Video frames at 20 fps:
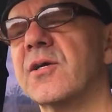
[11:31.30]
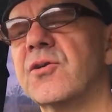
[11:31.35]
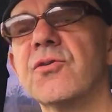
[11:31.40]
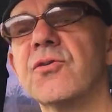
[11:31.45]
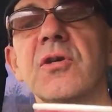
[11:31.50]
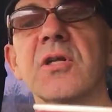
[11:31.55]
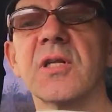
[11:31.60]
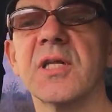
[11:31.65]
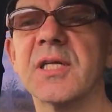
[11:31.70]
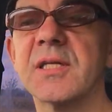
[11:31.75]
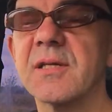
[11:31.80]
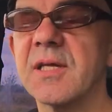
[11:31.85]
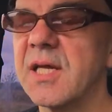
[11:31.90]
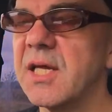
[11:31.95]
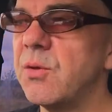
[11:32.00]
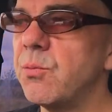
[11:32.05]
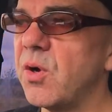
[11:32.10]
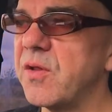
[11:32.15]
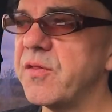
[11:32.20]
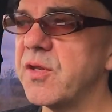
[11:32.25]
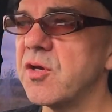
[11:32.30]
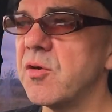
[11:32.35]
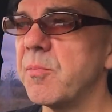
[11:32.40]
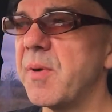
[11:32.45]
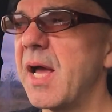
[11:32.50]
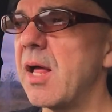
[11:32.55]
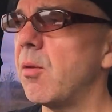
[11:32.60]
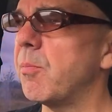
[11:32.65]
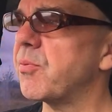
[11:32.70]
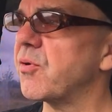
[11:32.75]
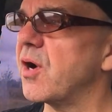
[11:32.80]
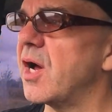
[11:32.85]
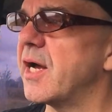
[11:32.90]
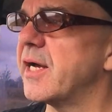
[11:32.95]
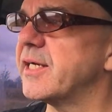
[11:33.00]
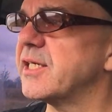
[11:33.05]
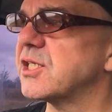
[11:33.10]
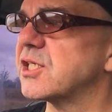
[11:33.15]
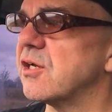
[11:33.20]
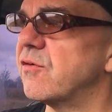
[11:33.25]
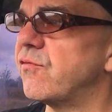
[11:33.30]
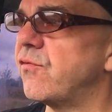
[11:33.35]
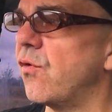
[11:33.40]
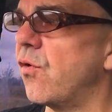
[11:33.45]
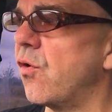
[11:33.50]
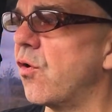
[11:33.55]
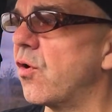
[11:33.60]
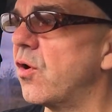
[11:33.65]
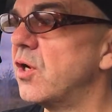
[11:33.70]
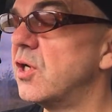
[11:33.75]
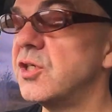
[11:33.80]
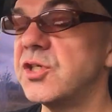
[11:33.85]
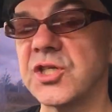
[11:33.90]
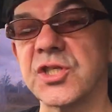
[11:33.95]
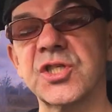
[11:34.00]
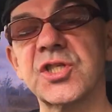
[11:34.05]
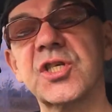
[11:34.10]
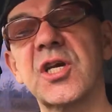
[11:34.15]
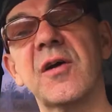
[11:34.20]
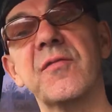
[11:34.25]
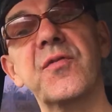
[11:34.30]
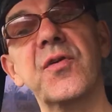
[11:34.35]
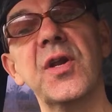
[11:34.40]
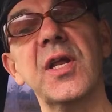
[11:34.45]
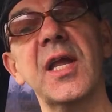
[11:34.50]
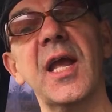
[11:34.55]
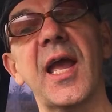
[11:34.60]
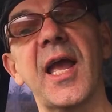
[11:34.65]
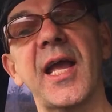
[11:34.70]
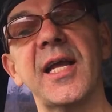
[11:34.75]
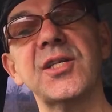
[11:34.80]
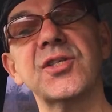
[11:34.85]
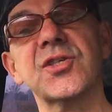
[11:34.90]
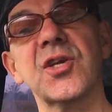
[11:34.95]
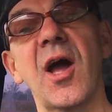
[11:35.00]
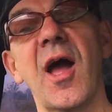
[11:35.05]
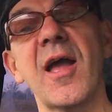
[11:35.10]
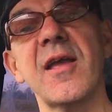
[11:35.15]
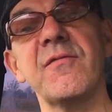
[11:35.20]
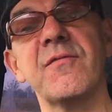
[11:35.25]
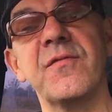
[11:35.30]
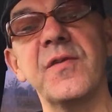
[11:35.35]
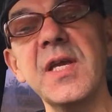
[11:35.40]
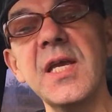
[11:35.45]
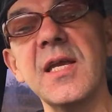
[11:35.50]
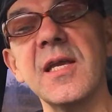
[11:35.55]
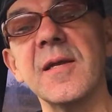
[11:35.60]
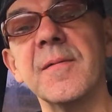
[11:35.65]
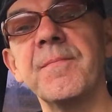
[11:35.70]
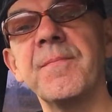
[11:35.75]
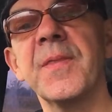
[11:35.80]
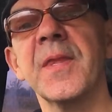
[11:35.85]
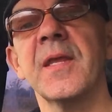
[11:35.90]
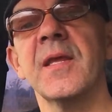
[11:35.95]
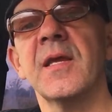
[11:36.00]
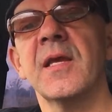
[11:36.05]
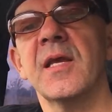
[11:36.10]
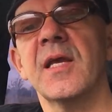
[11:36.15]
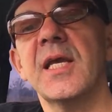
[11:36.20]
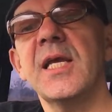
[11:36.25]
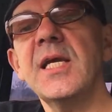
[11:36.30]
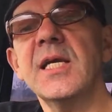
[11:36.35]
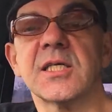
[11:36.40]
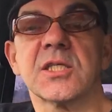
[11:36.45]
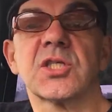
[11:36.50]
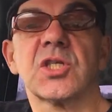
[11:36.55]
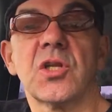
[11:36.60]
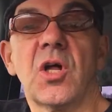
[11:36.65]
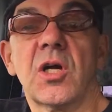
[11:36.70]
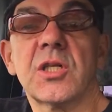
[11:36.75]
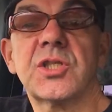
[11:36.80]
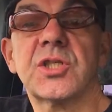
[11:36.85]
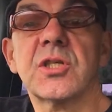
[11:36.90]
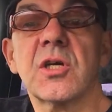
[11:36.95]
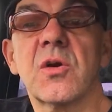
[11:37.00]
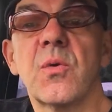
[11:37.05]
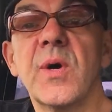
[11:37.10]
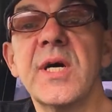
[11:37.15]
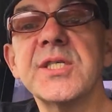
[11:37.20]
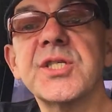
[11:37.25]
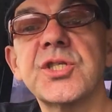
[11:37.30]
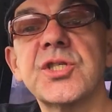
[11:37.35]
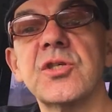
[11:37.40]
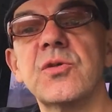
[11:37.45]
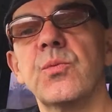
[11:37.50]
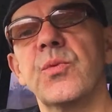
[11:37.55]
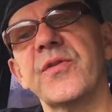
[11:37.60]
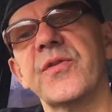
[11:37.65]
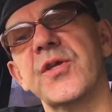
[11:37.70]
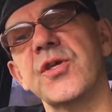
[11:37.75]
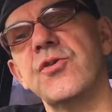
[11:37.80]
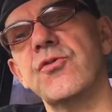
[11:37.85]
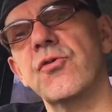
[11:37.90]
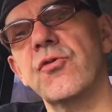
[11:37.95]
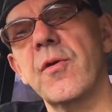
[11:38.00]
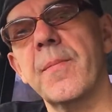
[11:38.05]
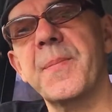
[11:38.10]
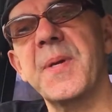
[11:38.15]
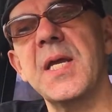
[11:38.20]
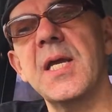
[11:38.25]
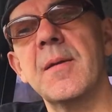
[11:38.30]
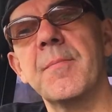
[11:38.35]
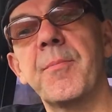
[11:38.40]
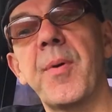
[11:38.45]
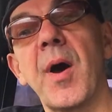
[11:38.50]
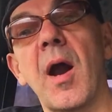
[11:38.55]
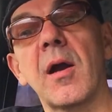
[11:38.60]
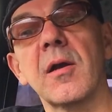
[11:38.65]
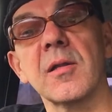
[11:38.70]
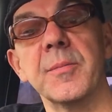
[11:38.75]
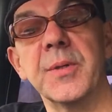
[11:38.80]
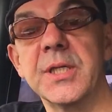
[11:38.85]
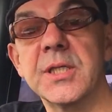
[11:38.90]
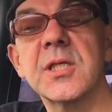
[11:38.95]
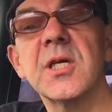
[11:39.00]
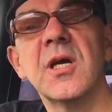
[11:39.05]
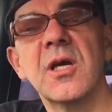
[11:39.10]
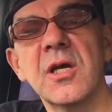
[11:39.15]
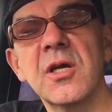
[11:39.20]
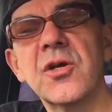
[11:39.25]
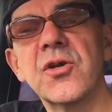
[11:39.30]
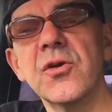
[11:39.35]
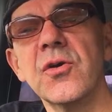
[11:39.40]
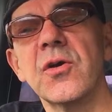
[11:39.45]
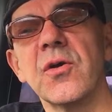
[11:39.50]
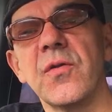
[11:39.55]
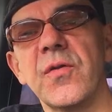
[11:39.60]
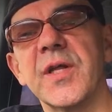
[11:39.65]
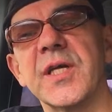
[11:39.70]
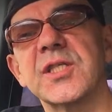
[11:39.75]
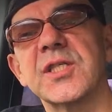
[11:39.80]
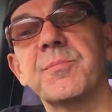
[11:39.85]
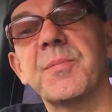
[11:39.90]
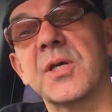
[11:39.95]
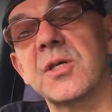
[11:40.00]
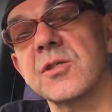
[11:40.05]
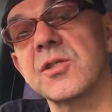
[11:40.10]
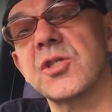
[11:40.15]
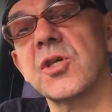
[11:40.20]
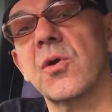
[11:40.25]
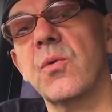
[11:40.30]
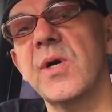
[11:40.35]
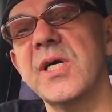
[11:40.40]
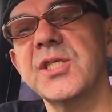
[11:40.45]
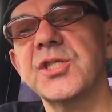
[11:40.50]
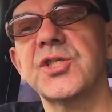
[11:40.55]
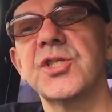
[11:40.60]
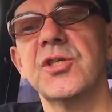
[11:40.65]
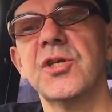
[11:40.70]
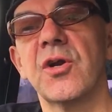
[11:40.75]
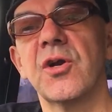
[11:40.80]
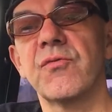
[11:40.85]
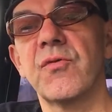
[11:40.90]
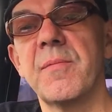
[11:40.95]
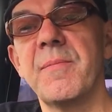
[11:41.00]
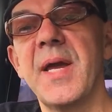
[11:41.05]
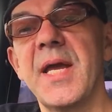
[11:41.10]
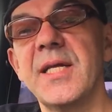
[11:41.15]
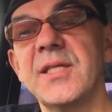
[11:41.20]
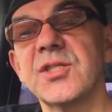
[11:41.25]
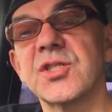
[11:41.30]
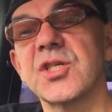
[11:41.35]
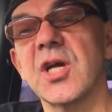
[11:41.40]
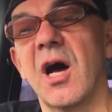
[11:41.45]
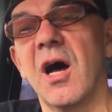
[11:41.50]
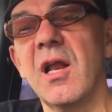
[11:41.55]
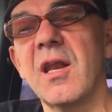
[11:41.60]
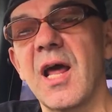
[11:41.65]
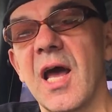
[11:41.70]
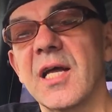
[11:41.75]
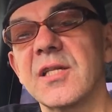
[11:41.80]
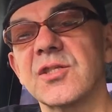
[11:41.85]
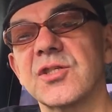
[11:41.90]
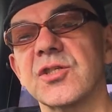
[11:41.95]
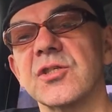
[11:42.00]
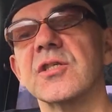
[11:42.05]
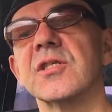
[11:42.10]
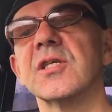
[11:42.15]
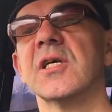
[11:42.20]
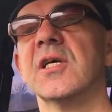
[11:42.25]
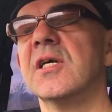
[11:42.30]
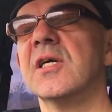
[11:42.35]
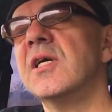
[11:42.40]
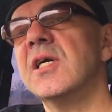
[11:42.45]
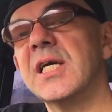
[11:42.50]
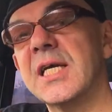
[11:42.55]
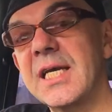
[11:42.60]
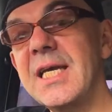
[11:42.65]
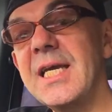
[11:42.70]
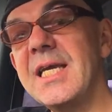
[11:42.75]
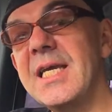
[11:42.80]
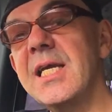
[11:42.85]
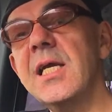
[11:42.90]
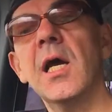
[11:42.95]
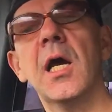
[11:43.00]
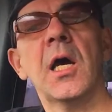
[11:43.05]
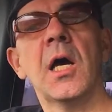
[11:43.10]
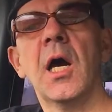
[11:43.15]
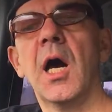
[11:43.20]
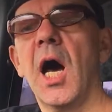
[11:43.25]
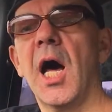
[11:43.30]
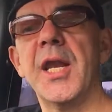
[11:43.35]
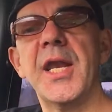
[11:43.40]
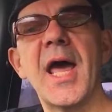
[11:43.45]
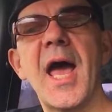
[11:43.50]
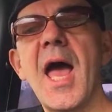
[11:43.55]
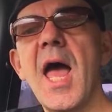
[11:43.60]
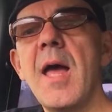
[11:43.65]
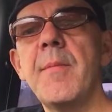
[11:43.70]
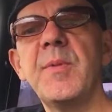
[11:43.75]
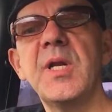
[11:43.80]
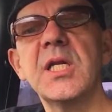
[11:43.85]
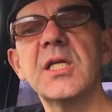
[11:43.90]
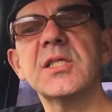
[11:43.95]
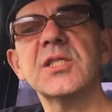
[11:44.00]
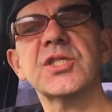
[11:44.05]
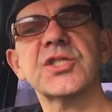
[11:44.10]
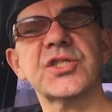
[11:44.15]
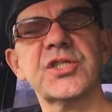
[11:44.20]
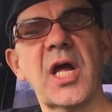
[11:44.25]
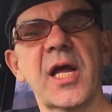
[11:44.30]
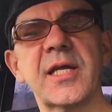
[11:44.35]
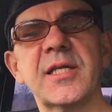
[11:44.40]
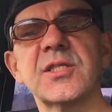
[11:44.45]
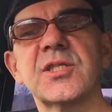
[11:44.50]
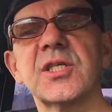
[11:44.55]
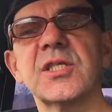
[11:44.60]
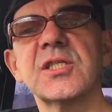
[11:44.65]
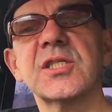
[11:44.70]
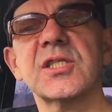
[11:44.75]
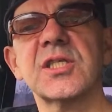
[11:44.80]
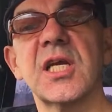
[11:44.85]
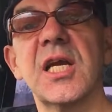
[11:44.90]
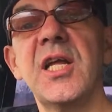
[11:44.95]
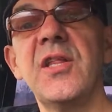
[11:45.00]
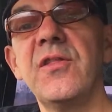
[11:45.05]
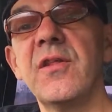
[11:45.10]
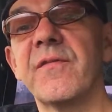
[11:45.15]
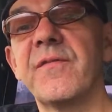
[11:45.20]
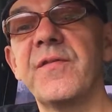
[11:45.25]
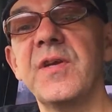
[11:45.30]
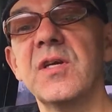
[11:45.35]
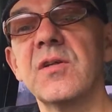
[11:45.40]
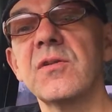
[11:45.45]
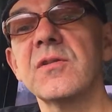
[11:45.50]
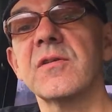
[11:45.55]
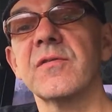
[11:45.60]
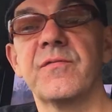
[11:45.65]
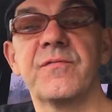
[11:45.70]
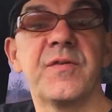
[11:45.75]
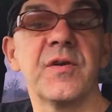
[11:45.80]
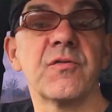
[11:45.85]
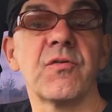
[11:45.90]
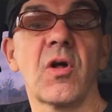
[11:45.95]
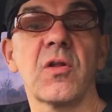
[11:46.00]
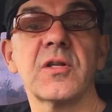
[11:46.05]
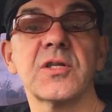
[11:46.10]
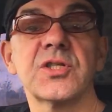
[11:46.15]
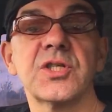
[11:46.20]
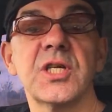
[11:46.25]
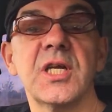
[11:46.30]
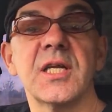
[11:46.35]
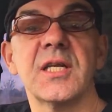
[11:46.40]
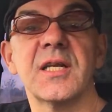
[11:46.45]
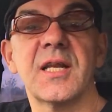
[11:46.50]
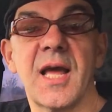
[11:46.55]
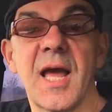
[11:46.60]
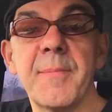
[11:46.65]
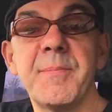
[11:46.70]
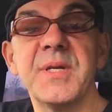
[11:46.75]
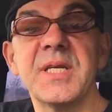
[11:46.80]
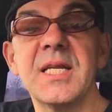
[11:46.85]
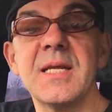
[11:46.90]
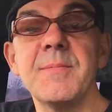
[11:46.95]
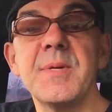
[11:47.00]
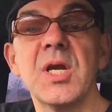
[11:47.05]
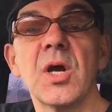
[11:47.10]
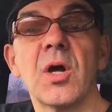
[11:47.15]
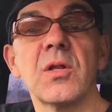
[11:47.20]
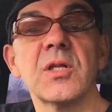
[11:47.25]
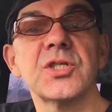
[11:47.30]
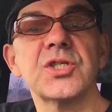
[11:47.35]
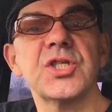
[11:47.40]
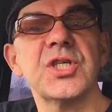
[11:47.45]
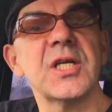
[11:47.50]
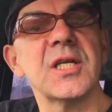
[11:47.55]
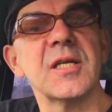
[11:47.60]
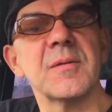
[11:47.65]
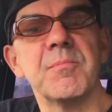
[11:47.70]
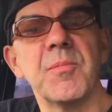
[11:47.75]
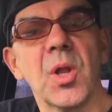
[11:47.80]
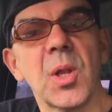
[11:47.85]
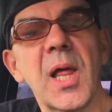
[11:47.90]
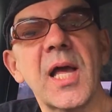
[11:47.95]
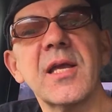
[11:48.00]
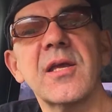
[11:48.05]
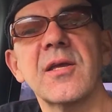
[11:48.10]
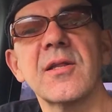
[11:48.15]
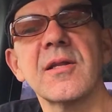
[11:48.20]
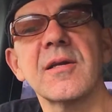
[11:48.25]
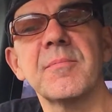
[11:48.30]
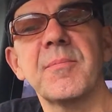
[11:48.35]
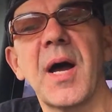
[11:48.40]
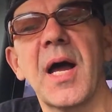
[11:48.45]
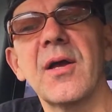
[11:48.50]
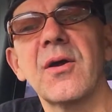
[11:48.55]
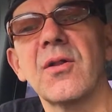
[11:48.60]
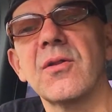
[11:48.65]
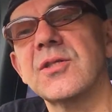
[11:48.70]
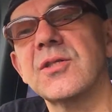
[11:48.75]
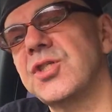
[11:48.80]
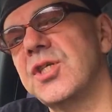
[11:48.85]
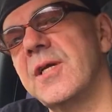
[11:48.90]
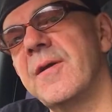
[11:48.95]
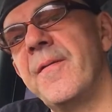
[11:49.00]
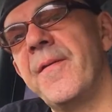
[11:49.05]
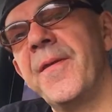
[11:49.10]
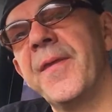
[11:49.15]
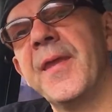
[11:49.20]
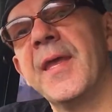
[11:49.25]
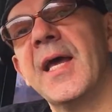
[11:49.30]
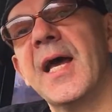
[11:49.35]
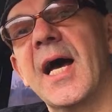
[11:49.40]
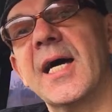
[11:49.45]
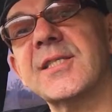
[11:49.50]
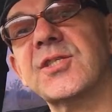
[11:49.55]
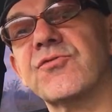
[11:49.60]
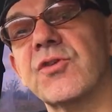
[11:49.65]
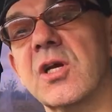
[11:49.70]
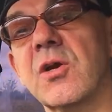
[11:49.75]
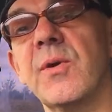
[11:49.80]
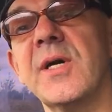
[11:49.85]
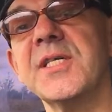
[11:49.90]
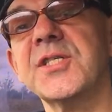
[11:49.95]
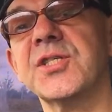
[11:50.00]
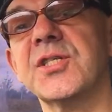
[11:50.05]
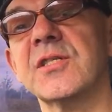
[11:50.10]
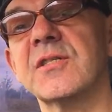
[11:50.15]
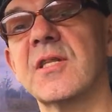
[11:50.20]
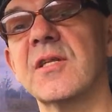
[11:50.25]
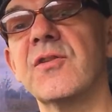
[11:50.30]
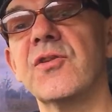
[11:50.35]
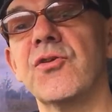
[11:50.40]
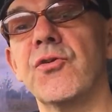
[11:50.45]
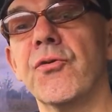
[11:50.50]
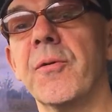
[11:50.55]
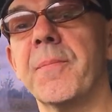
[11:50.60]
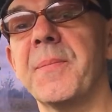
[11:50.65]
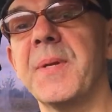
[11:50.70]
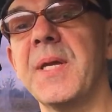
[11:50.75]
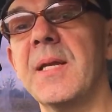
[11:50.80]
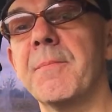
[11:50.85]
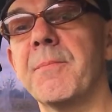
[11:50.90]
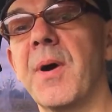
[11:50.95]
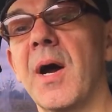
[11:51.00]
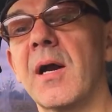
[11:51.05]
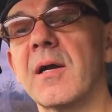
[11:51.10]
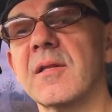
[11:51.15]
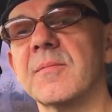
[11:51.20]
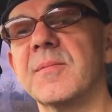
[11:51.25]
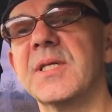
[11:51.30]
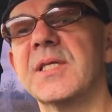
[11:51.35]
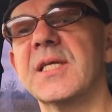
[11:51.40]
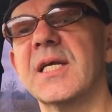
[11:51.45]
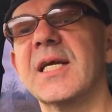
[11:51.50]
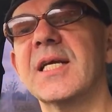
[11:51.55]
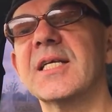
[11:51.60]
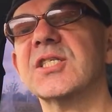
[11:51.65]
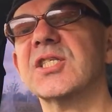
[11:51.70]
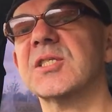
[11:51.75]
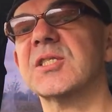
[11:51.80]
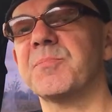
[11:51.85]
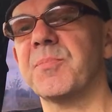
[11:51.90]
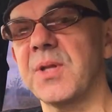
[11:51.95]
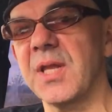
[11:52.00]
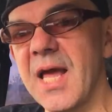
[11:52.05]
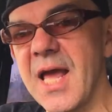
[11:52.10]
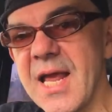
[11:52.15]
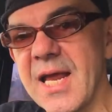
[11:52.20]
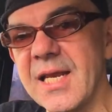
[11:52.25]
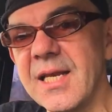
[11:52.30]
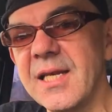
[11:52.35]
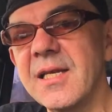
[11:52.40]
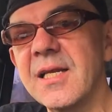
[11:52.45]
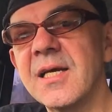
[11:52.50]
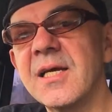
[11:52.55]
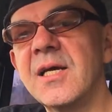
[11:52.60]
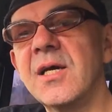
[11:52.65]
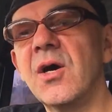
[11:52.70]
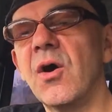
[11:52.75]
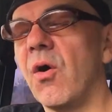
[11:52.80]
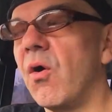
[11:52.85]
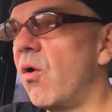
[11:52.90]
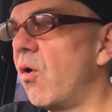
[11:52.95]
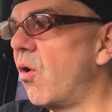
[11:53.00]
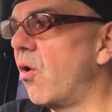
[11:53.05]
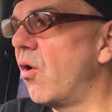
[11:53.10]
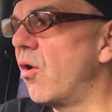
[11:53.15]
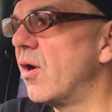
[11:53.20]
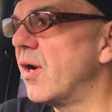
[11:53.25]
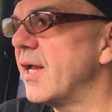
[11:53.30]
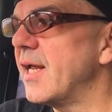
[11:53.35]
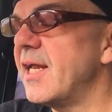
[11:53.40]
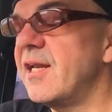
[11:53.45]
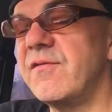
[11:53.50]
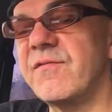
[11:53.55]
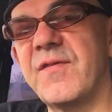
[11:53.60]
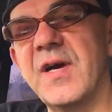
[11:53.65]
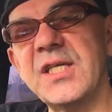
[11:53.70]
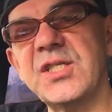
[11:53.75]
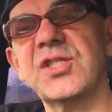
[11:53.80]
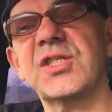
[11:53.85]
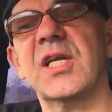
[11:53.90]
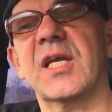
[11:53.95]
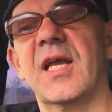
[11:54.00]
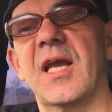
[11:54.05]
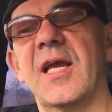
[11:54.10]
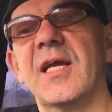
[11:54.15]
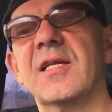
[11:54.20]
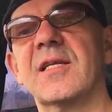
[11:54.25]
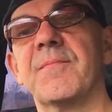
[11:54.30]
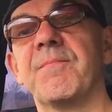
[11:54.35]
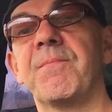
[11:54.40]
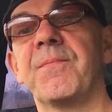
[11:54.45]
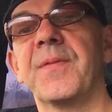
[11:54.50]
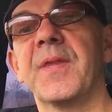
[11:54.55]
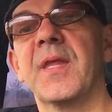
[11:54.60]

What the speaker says: Google it. He won the Nobel Prize for discovering HIV. He has lodged a question with the European Parliament. Google this because the question remains unanswered. He, an eminent scientist in the field of virology and epidemiology and molecular biology, has requested that the European Parliament explain or investigate